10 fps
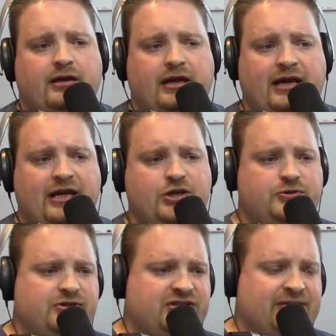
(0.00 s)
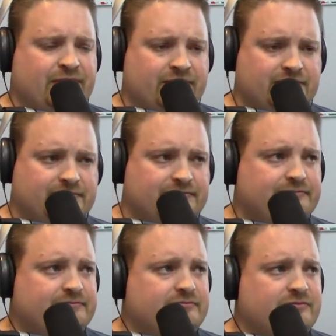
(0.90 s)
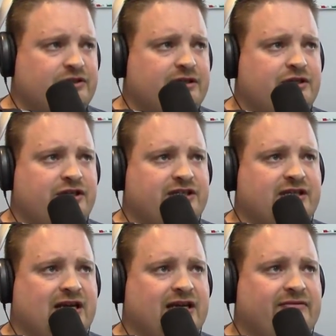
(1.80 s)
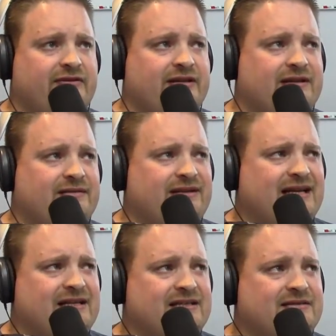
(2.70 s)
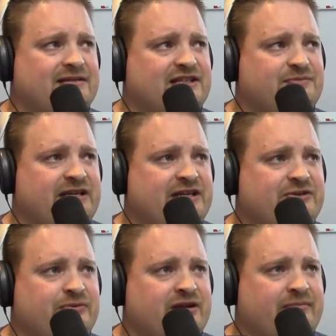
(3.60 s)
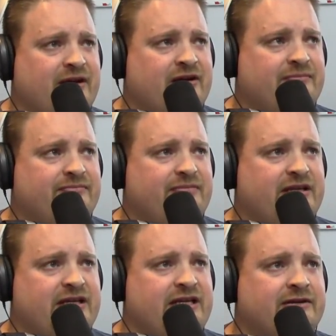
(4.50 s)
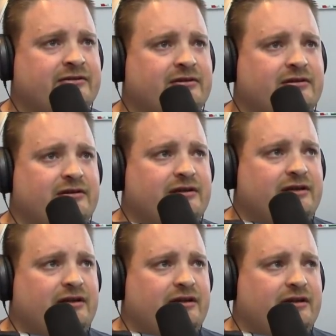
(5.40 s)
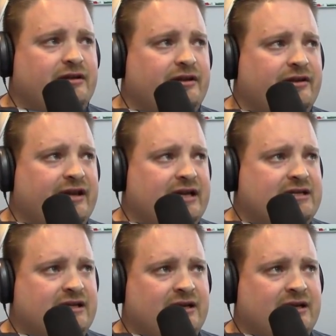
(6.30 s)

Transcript: Andrew Zimmern just kind of had this piece written about him in Eater that